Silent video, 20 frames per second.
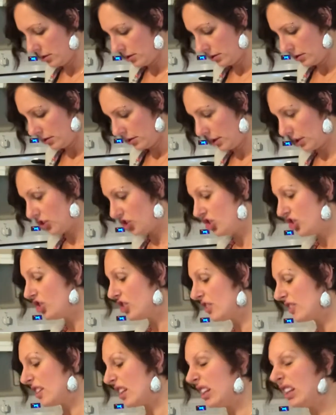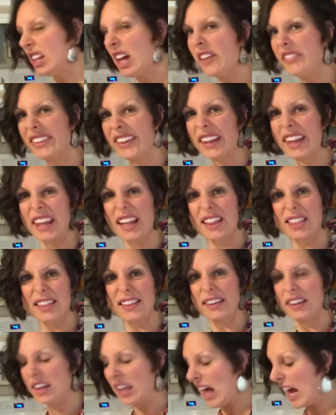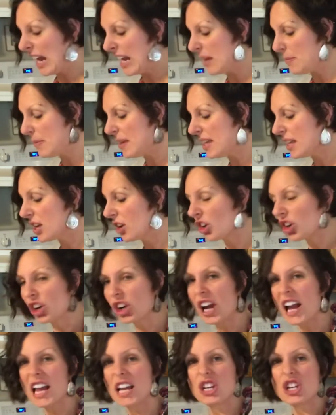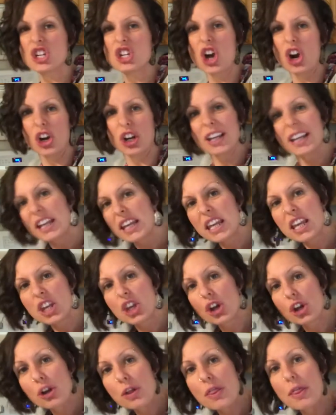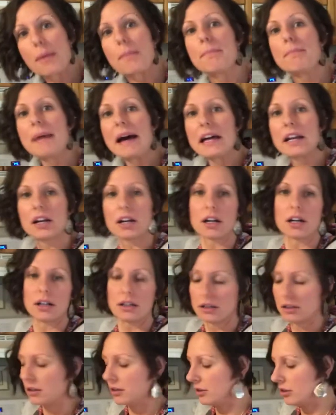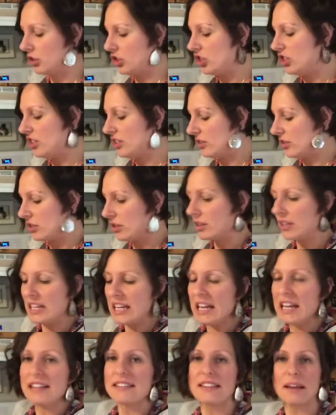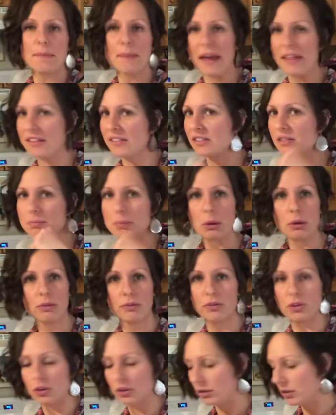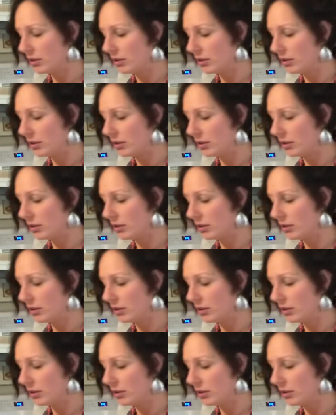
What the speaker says: Like, she just loves it. Like, the limier and garlickier, the better. She just eats it by the spoonful.